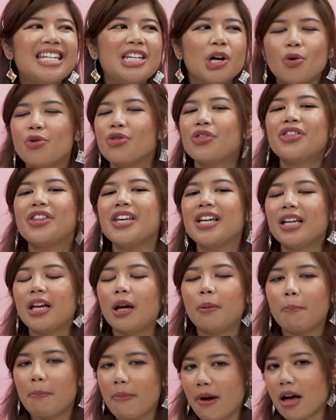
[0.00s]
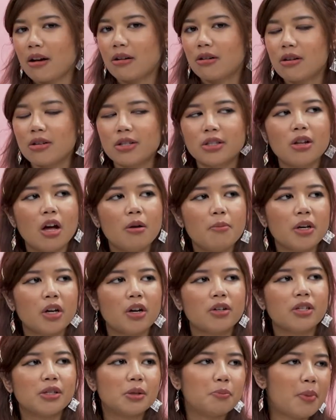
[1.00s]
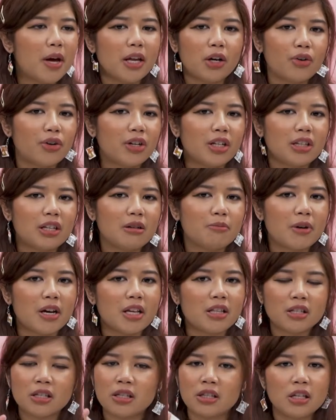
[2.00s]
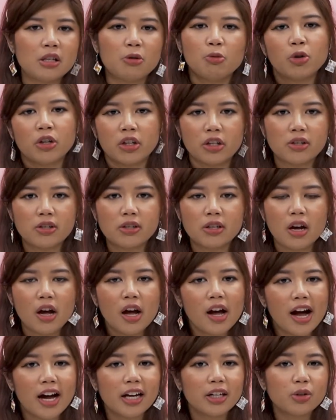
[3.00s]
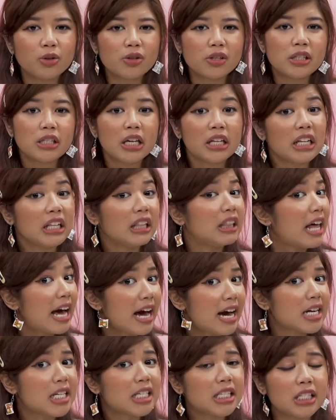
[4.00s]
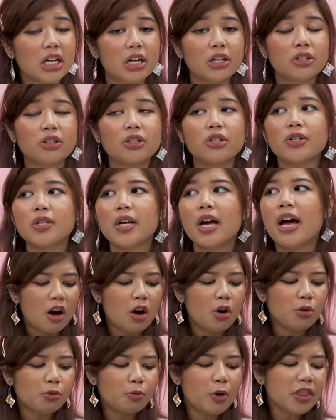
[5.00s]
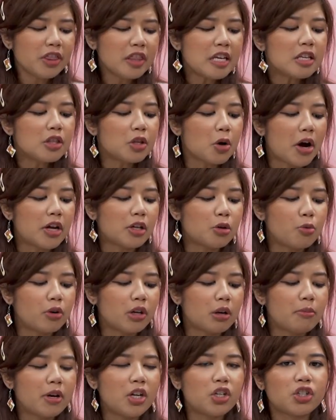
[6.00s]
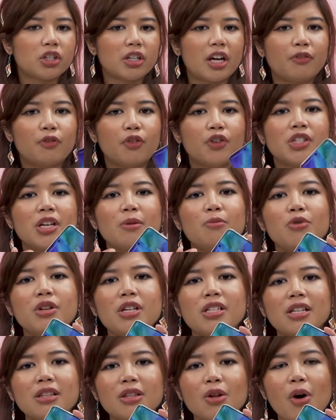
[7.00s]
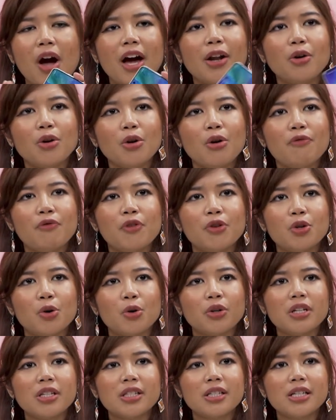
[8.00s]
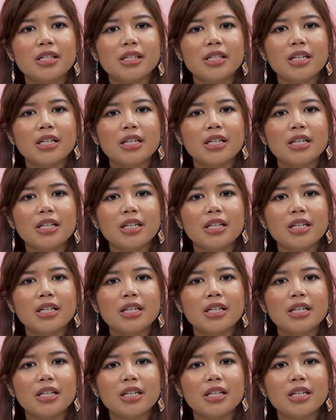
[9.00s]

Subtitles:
don't think it matters. Not because it's better or anything, but it works. I don't see any lag, stutters. Oh, one thing though I do want to mention, for some reason though, I don't know if you noticed this,